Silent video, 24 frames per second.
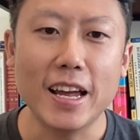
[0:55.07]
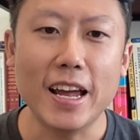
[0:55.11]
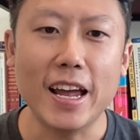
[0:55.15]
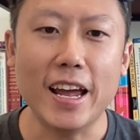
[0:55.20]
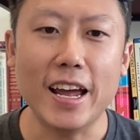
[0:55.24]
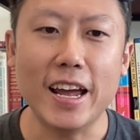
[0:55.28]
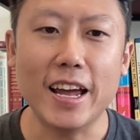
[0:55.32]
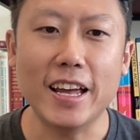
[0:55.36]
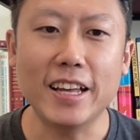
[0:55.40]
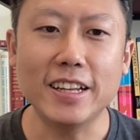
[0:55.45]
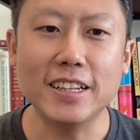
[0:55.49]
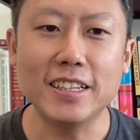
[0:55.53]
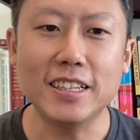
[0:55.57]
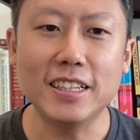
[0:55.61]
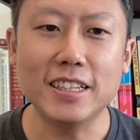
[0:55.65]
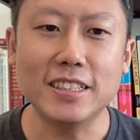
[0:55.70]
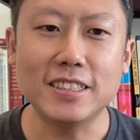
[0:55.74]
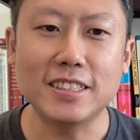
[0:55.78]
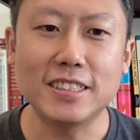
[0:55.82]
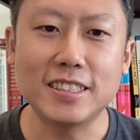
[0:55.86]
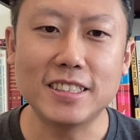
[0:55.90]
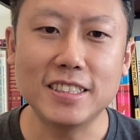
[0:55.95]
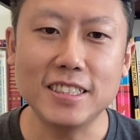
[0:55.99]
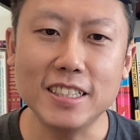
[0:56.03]
And
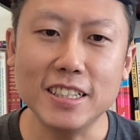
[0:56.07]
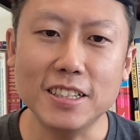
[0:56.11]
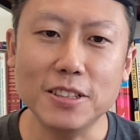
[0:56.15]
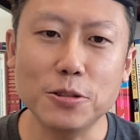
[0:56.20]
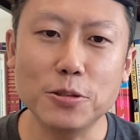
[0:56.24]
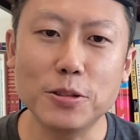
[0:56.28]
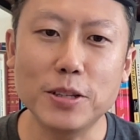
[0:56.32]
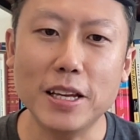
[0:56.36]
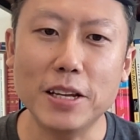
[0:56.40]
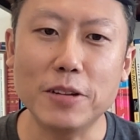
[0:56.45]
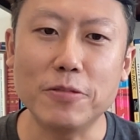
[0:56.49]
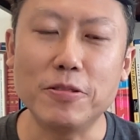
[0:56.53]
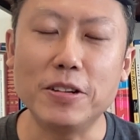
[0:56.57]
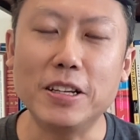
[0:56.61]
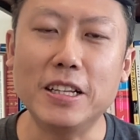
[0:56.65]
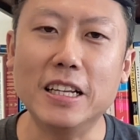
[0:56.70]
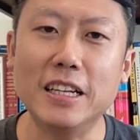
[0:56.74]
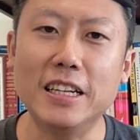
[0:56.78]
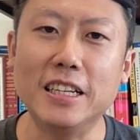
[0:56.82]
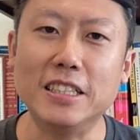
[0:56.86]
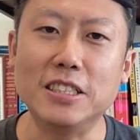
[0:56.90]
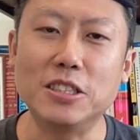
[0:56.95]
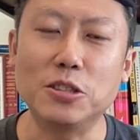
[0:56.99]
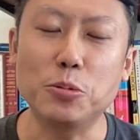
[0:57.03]
its year-to-date
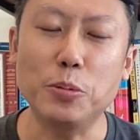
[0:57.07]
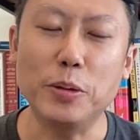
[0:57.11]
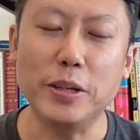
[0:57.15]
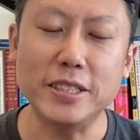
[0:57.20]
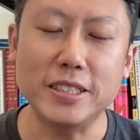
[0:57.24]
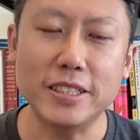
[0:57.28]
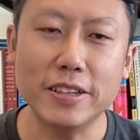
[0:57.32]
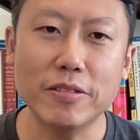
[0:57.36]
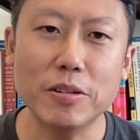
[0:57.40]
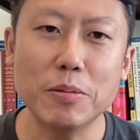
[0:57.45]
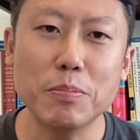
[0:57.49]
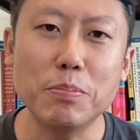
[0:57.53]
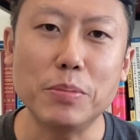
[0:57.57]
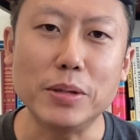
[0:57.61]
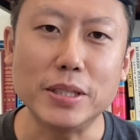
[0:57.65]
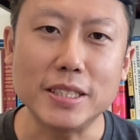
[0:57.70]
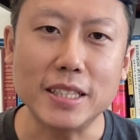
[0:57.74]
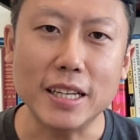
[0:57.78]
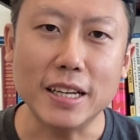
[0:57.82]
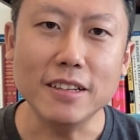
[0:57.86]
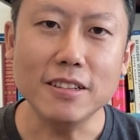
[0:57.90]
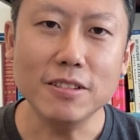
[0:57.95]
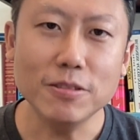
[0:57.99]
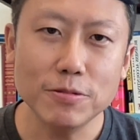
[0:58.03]
return is
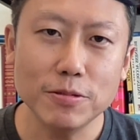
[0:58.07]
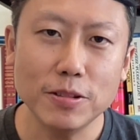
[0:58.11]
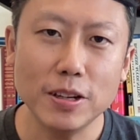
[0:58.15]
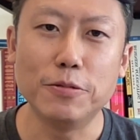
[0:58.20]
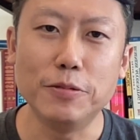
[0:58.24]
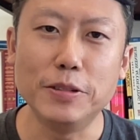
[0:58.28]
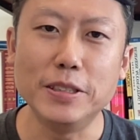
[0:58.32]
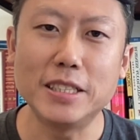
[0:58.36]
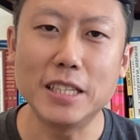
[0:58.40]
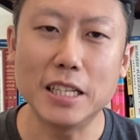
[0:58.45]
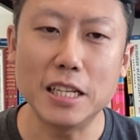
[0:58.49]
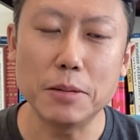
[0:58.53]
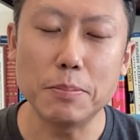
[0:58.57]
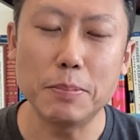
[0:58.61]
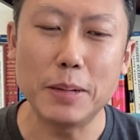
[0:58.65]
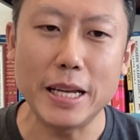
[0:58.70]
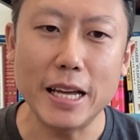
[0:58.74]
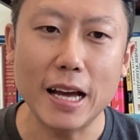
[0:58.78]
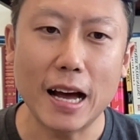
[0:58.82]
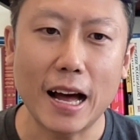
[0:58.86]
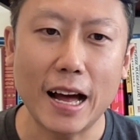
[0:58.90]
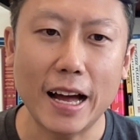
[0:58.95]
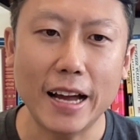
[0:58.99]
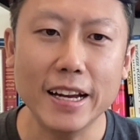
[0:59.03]
27%,
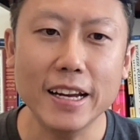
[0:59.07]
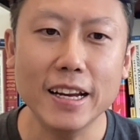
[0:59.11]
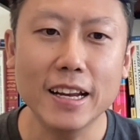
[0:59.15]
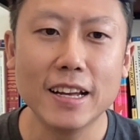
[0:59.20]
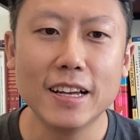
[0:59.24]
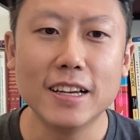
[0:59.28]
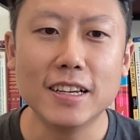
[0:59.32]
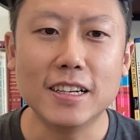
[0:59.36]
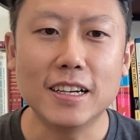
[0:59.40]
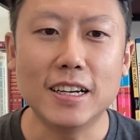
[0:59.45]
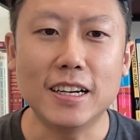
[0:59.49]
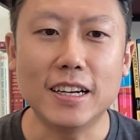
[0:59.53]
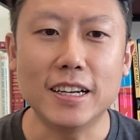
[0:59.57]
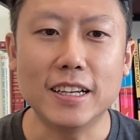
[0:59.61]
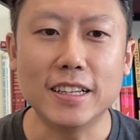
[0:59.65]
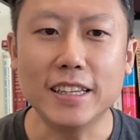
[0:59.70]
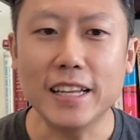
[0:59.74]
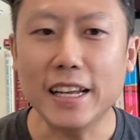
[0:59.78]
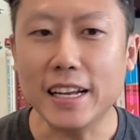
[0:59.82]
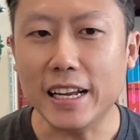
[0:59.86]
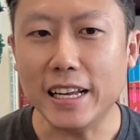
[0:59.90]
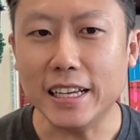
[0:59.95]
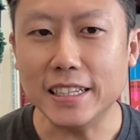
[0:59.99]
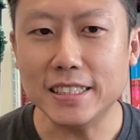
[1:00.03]
reasonably high.
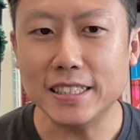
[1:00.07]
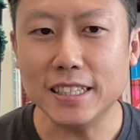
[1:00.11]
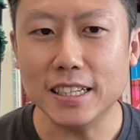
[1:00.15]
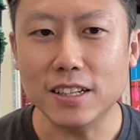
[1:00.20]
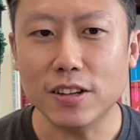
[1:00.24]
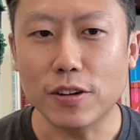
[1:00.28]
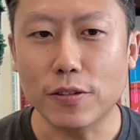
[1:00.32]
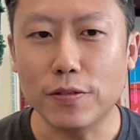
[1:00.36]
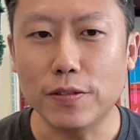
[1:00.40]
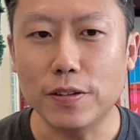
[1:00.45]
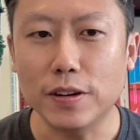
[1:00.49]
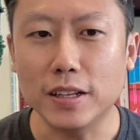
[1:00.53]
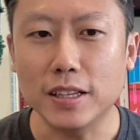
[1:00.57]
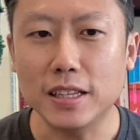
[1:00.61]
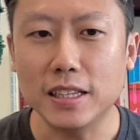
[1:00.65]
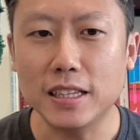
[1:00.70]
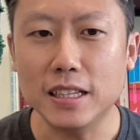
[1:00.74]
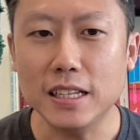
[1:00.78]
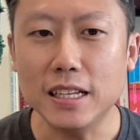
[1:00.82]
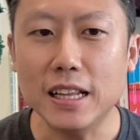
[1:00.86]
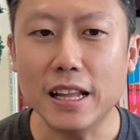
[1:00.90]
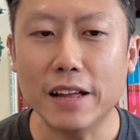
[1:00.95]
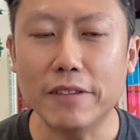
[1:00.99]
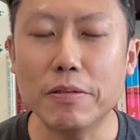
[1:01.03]
Net asset of
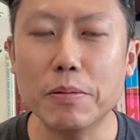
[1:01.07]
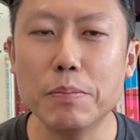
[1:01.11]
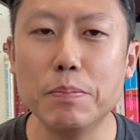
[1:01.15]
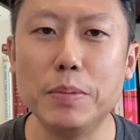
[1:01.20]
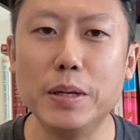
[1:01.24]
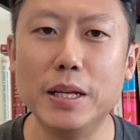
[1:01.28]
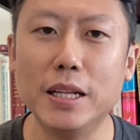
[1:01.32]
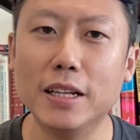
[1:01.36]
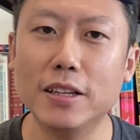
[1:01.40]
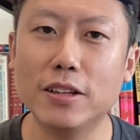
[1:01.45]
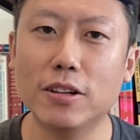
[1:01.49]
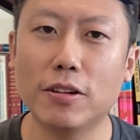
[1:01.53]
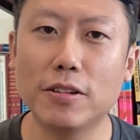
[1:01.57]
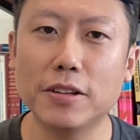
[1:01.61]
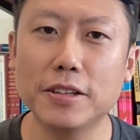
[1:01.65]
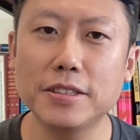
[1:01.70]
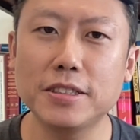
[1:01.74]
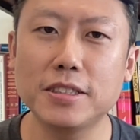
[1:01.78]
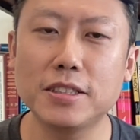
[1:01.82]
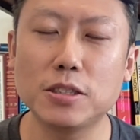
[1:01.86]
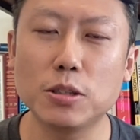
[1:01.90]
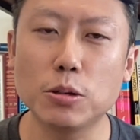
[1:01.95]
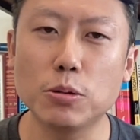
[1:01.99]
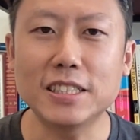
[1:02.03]
$11 billion.
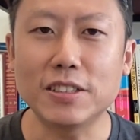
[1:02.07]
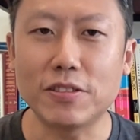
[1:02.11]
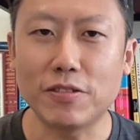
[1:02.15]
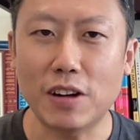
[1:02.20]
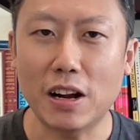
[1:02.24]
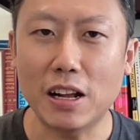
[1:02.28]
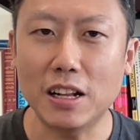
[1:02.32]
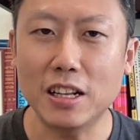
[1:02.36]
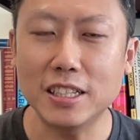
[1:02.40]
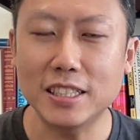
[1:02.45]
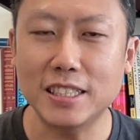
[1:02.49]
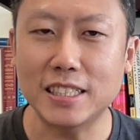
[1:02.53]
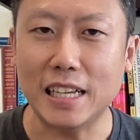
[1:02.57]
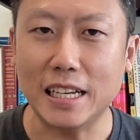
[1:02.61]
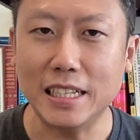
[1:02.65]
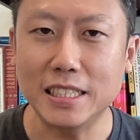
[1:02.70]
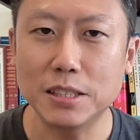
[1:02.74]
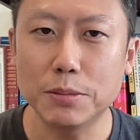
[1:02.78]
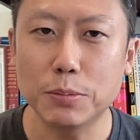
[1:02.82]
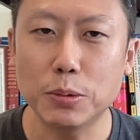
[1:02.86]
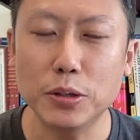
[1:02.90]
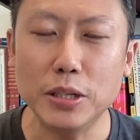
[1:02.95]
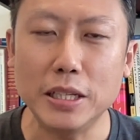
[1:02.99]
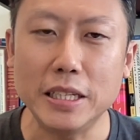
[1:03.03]
So it's a rather
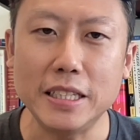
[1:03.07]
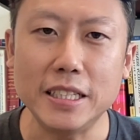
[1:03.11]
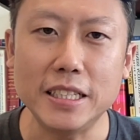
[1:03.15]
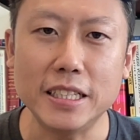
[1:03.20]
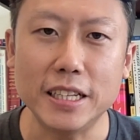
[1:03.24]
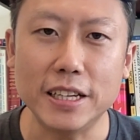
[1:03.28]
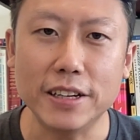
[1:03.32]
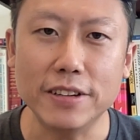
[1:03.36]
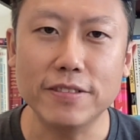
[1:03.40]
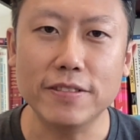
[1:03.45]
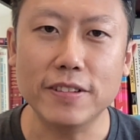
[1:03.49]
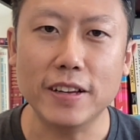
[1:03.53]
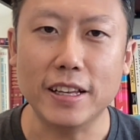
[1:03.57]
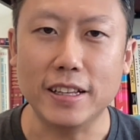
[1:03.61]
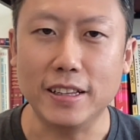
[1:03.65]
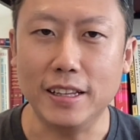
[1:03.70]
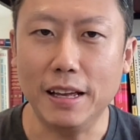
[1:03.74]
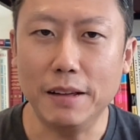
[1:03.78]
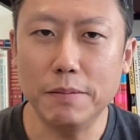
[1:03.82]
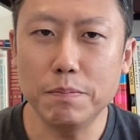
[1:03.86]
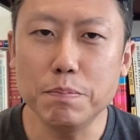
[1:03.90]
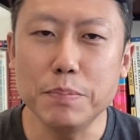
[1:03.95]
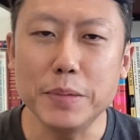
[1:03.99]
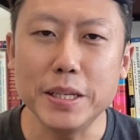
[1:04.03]
sizable ETF, and that